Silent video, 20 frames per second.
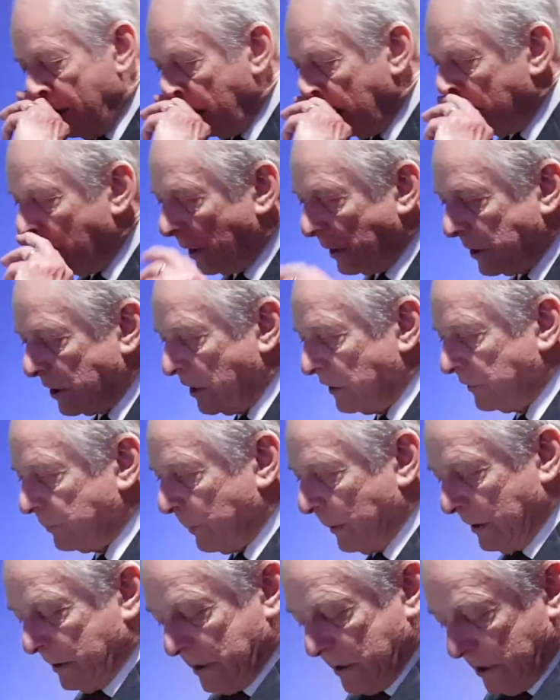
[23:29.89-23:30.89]
Heart
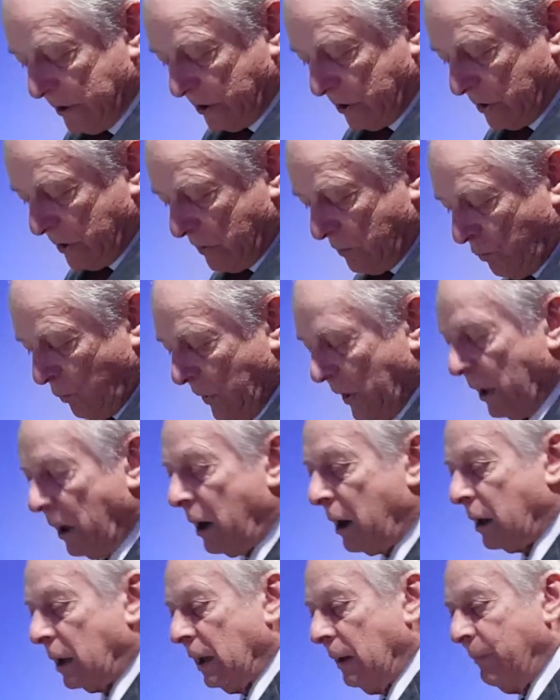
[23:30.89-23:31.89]
transplantation will
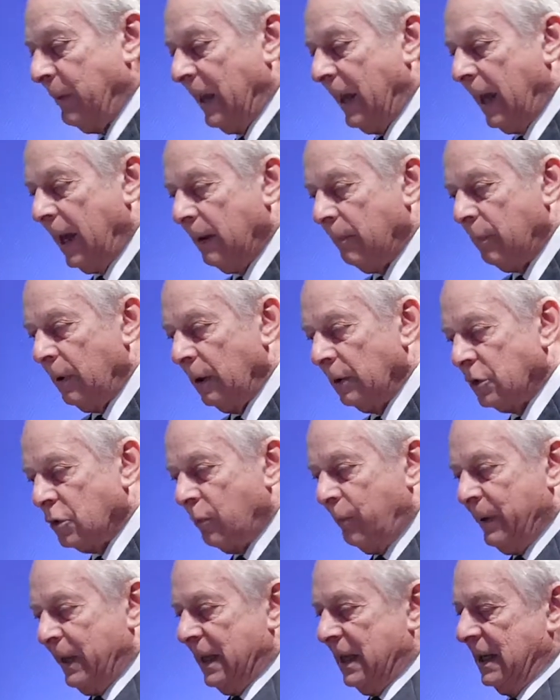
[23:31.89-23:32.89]
hardly be able to
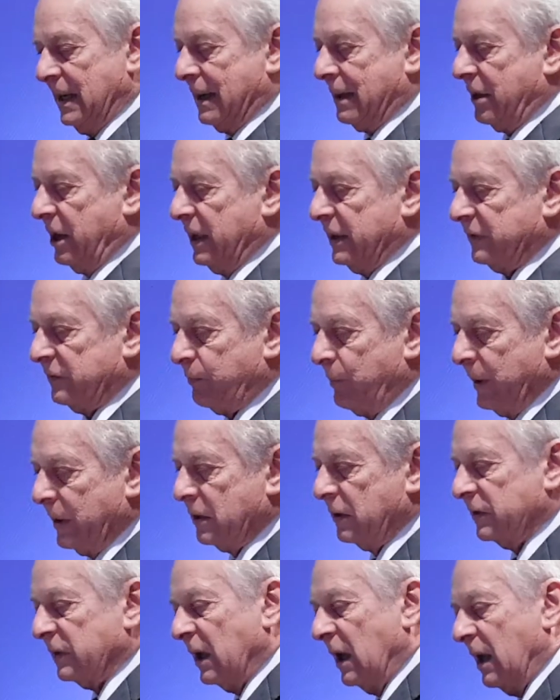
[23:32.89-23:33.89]
be increased
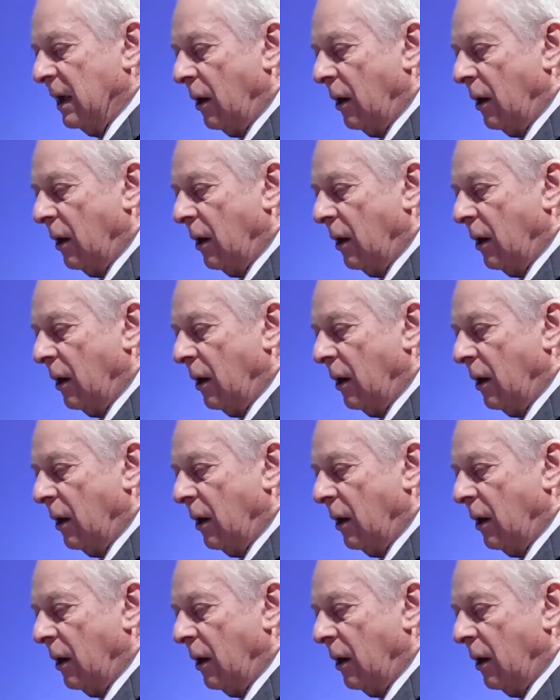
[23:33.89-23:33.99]
because